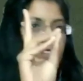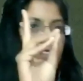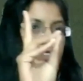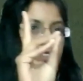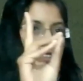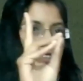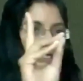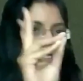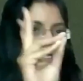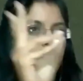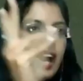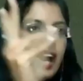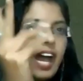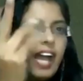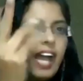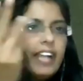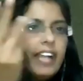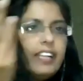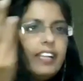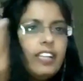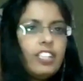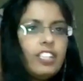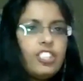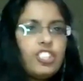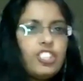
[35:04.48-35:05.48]
this,
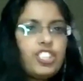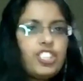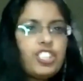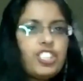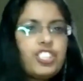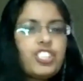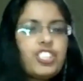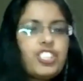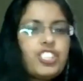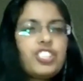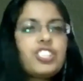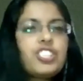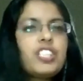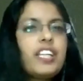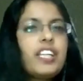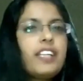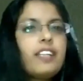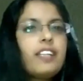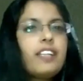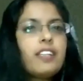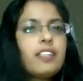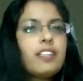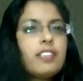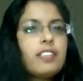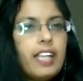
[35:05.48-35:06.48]
and just
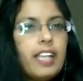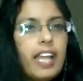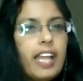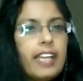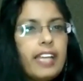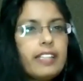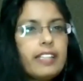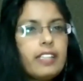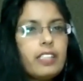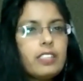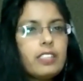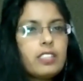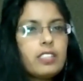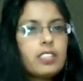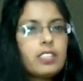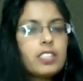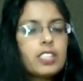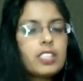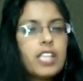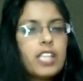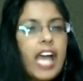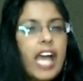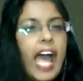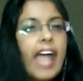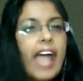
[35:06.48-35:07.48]
sit like this.
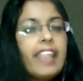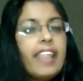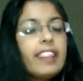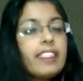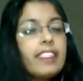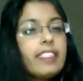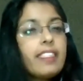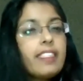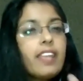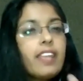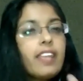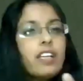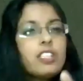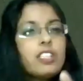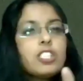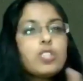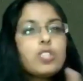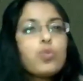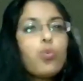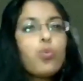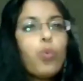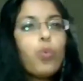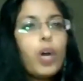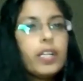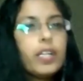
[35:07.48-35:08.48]
And there is
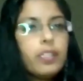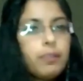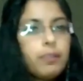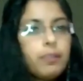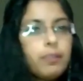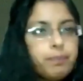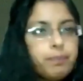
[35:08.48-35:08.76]
one